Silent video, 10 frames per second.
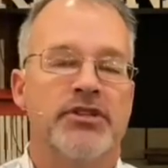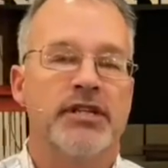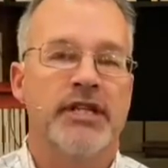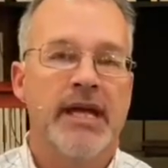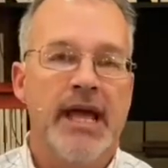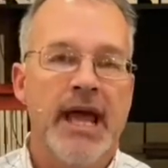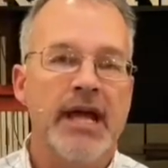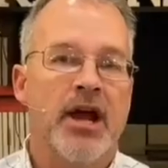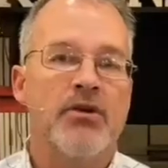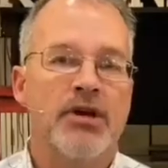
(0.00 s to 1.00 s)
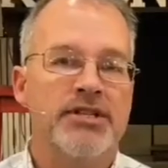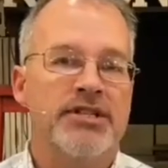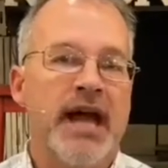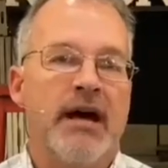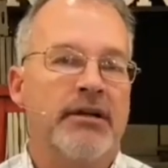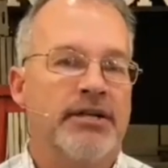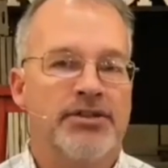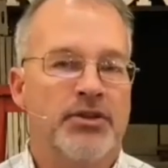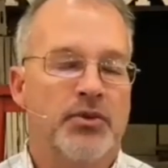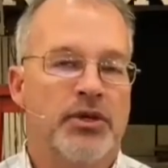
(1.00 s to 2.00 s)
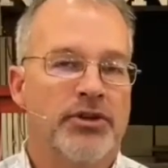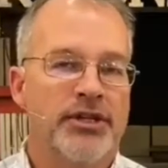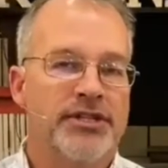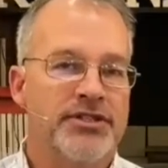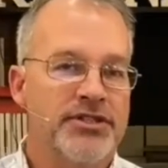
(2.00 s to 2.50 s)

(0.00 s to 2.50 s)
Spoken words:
And Hagar runs out into the wilderness,